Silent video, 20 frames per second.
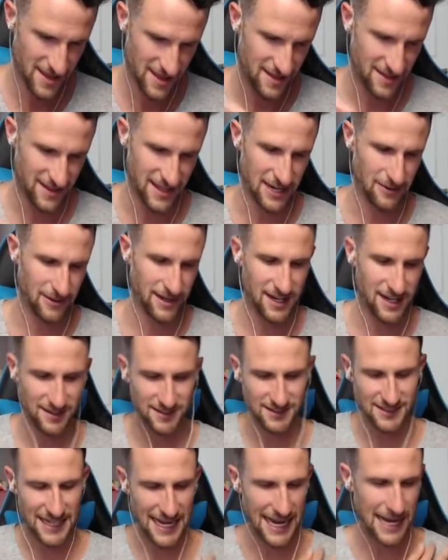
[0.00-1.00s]
There we go.
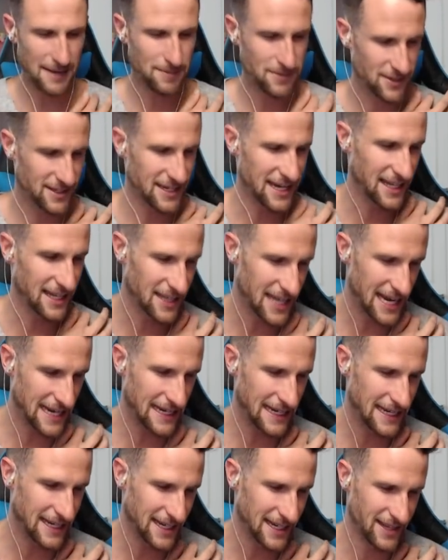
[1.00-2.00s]
Zap, you got
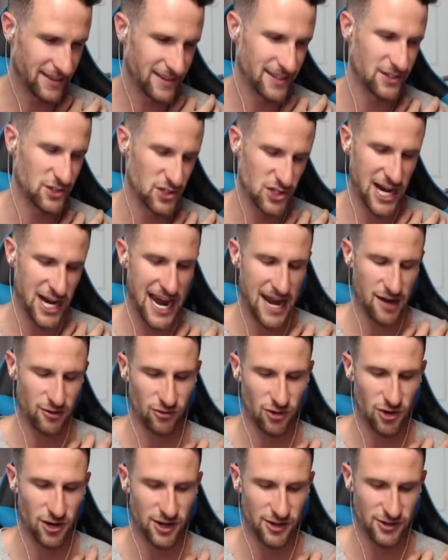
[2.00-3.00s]
Lightning, and then Giant,
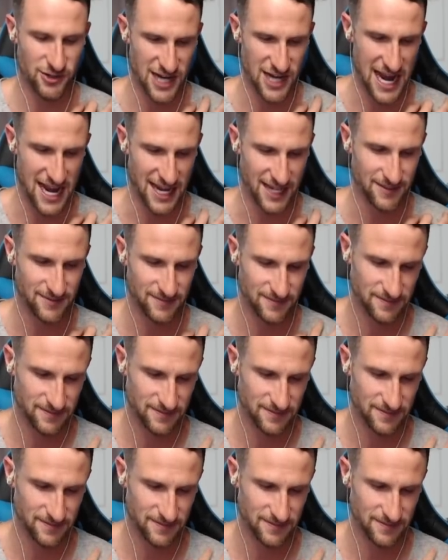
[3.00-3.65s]
Royal Giant.